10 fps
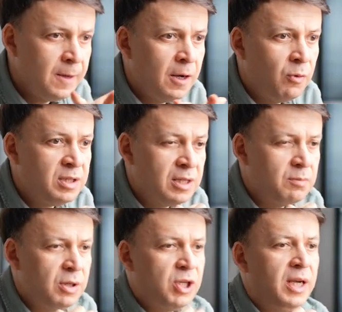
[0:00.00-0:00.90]
with
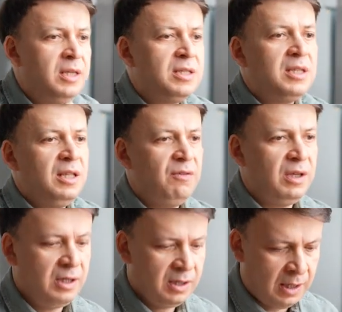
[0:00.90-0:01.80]
Azerbaijanis
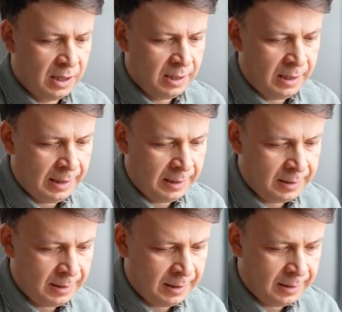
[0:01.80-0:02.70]
living in